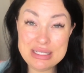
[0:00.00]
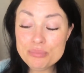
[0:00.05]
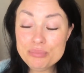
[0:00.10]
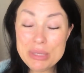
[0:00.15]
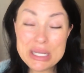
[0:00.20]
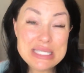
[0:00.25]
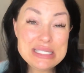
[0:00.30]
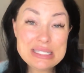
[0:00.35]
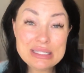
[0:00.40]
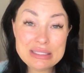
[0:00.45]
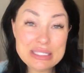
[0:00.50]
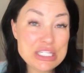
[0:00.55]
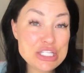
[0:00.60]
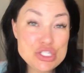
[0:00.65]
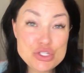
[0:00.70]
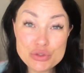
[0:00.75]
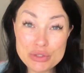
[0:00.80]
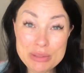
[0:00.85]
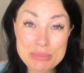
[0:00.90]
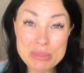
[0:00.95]
Basically
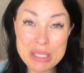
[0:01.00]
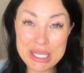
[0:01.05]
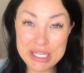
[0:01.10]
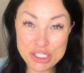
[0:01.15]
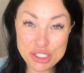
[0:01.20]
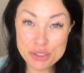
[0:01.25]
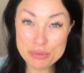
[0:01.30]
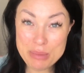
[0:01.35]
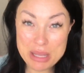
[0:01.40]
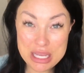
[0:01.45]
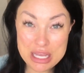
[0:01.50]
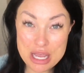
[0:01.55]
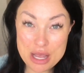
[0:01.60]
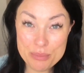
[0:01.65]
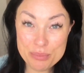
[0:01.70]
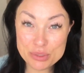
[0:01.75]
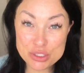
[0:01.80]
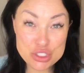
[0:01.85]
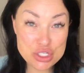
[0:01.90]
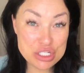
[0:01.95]
streamline your makeup
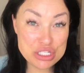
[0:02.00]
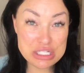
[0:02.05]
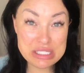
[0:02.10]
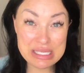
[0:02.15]
to just a